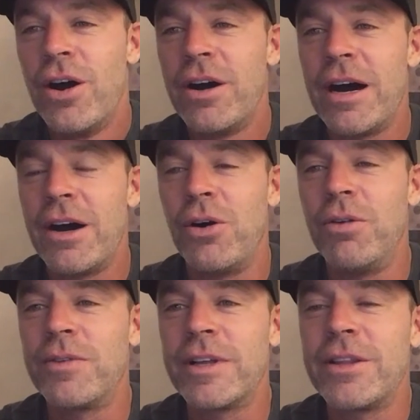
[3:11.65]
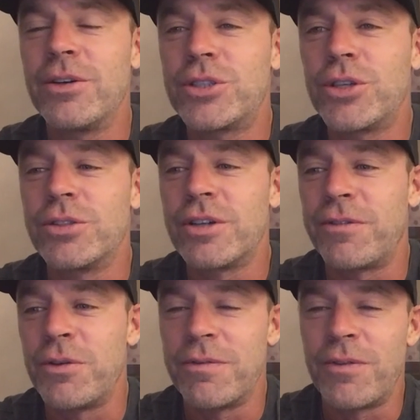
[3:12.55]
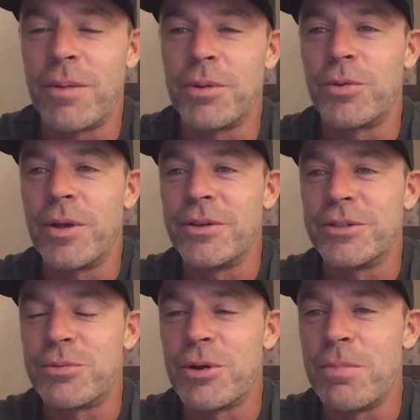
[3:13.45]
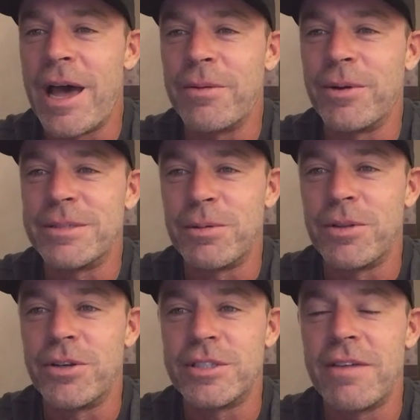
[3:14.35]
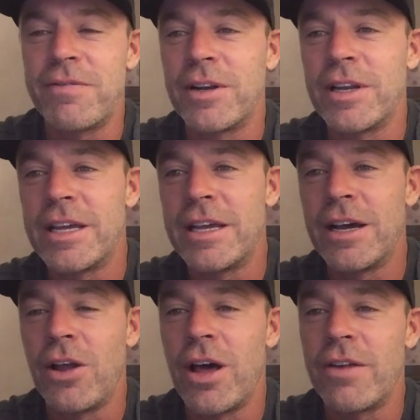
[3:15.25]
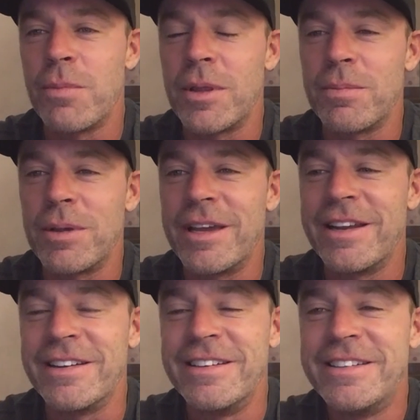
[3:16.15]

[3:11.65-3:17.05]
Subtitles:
hopefully those shows are few and far between, those real bad ones. But there's definitely a lot of them at the beginning.